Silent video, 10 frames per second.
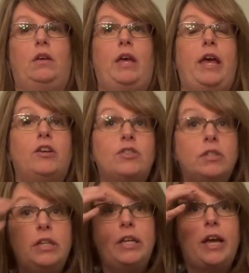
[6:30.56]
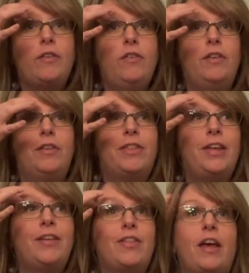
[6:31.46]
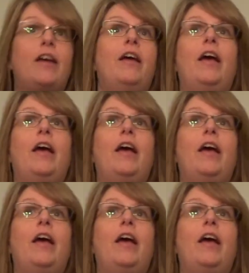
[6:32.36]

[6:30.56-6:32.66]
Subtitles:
Actually, I think that